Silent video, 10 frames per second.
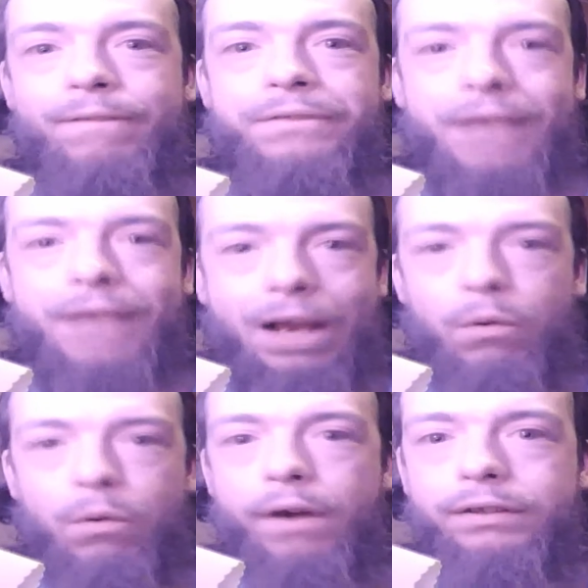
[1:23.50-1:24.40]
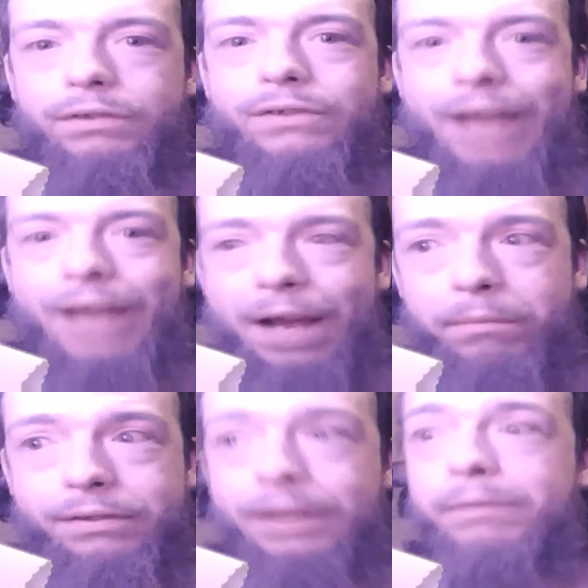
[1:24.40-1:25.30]
Like, why aren't those cameras
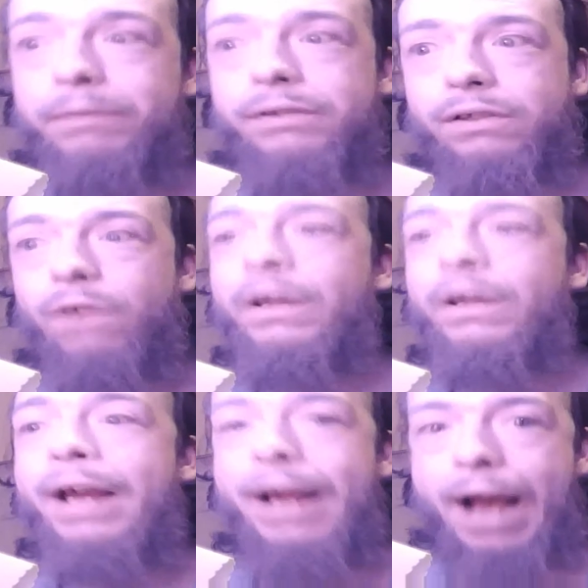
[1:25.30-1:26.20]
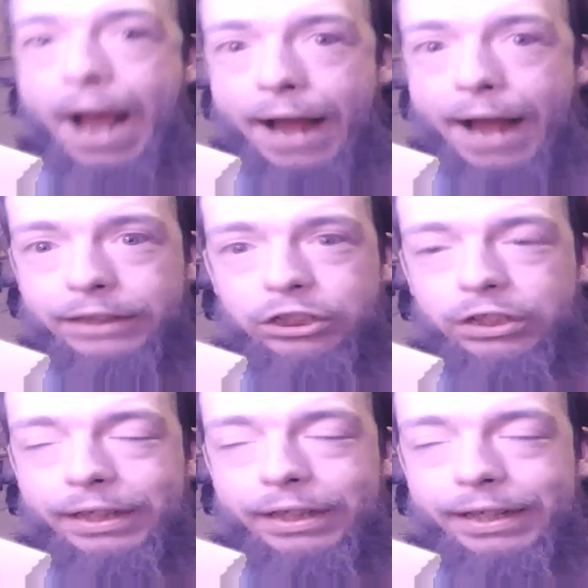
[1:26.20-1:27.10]
that are installed
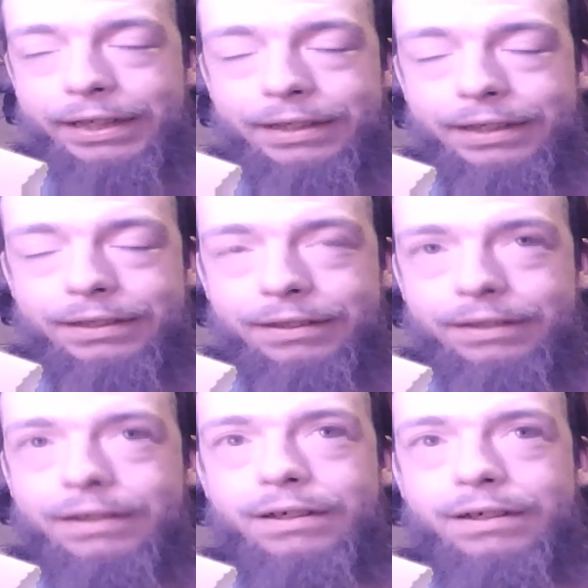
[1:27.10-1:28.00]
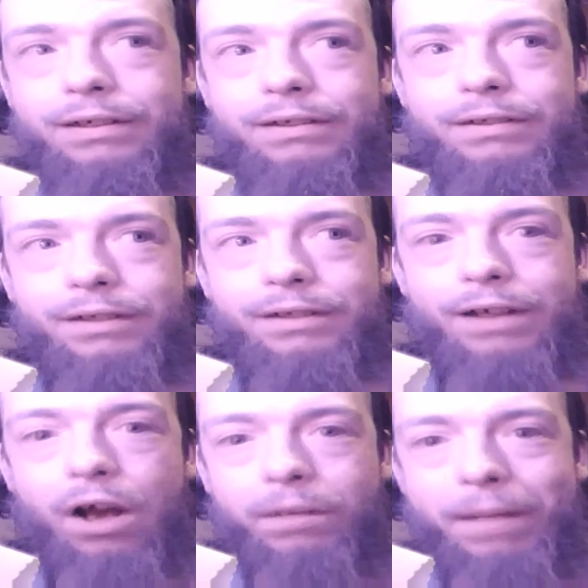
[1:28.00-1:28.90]
actually
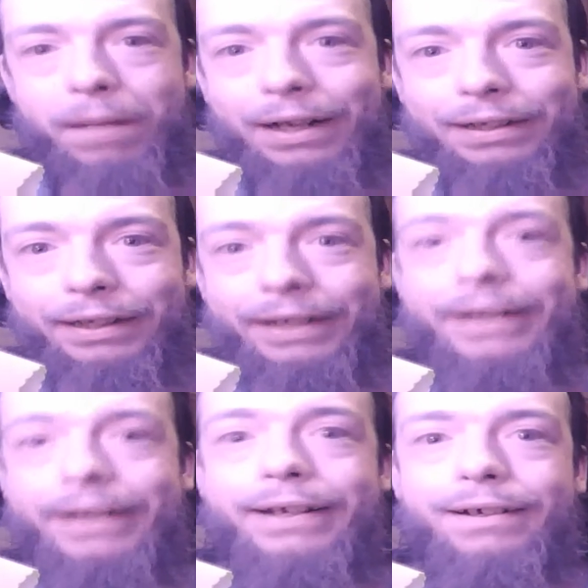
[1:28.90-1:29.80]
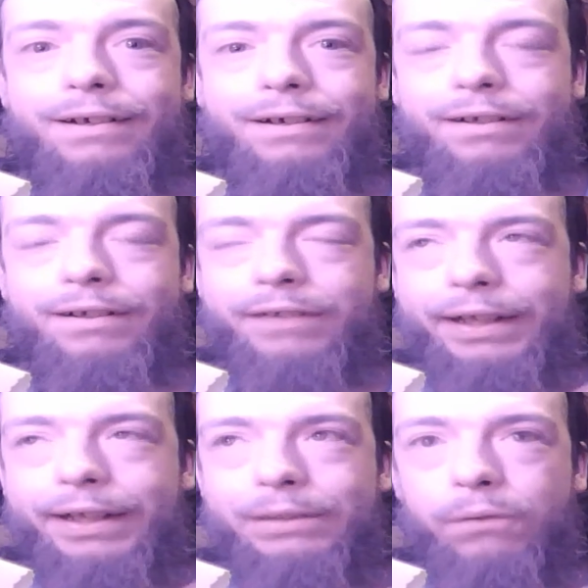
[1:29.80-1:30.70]
automatically taking a
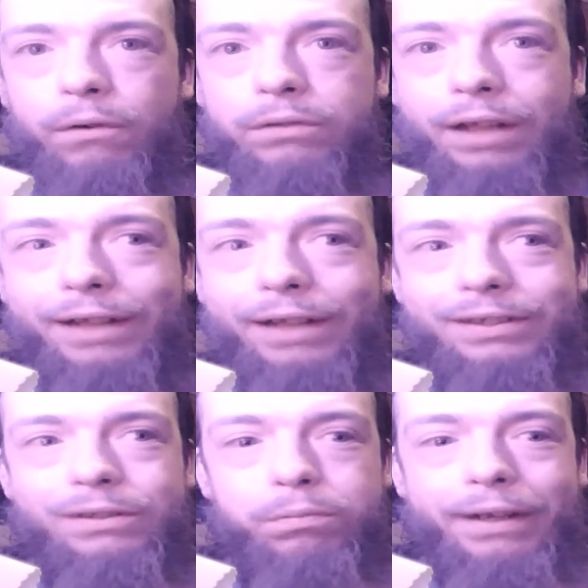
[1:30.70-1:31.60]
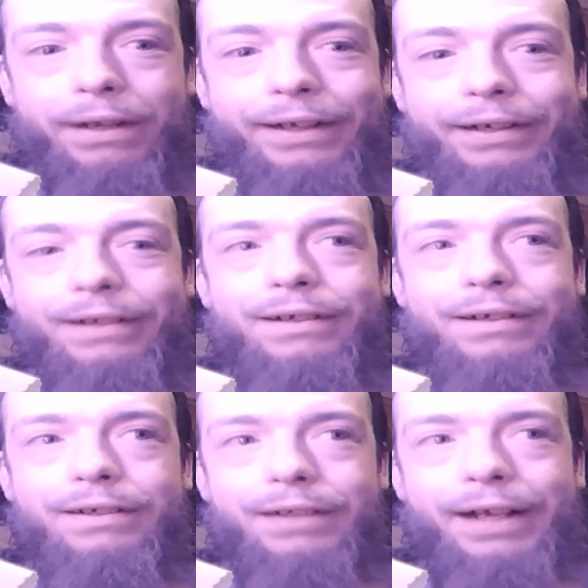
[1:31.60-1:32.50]
photo of a license plate
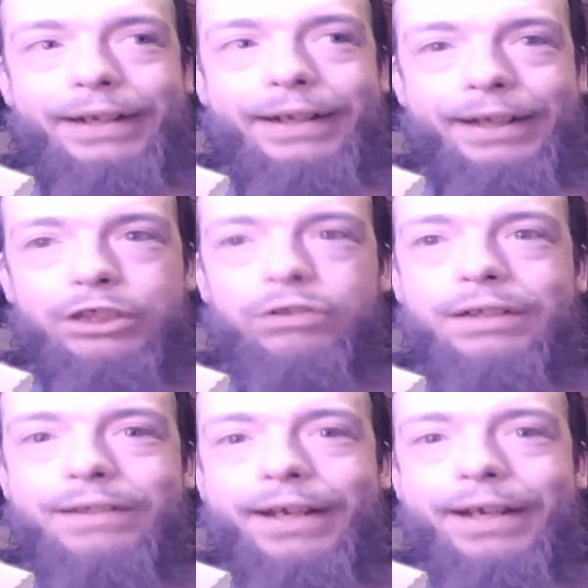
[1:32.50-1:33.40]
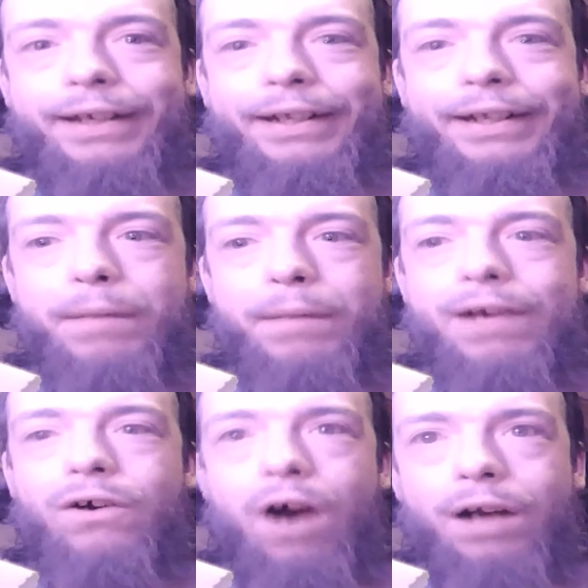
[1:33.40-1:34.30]
and issuing a ticket in the mail
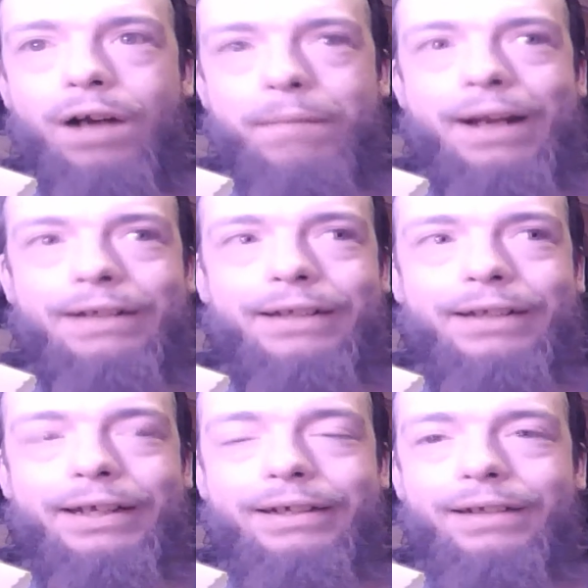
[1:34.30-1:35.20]
automatically? Like,